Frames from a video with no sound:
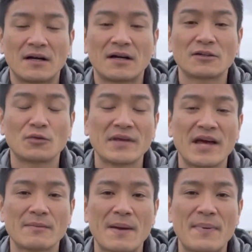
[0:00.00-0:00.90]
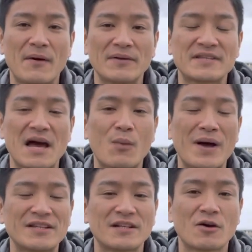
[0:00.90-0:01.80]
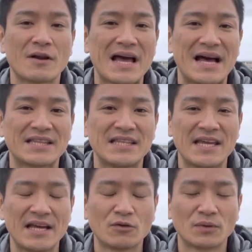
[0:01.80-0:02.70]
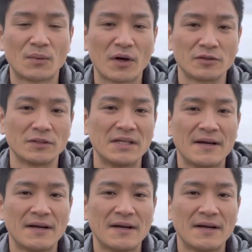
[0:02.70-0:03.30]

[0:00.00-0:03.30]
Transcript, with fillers: Hardly had my parents come around the corner at the end of the road.